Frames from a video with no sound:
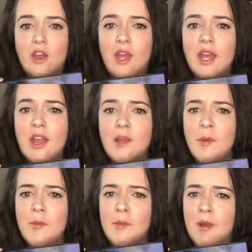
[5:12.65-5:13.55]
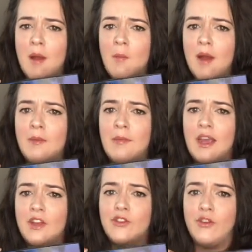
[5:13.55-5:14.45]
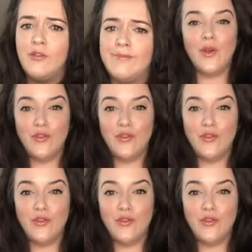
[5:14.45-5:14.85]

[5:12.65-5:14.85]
You can get the Bobbi Brown one at Mecca too.